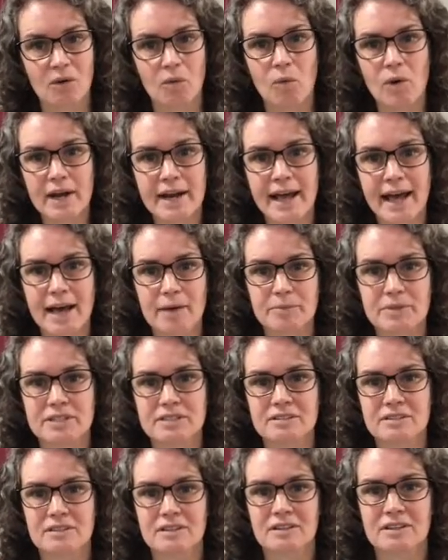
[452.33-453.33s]
what happened?
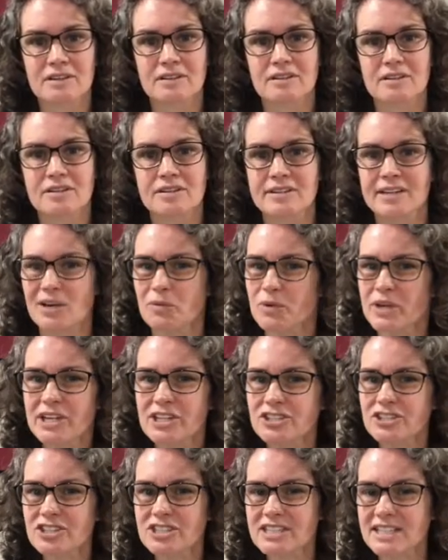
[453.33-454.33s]
Can we
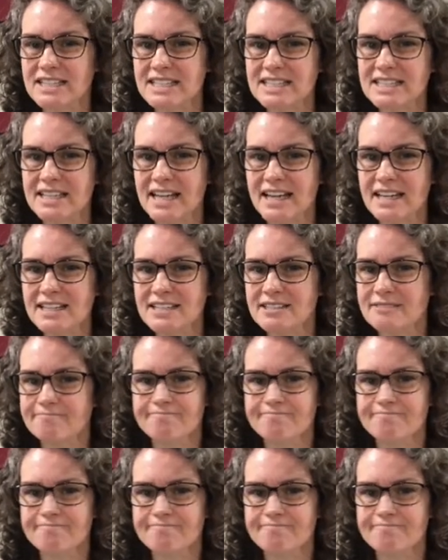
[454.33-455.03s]
understand snakes?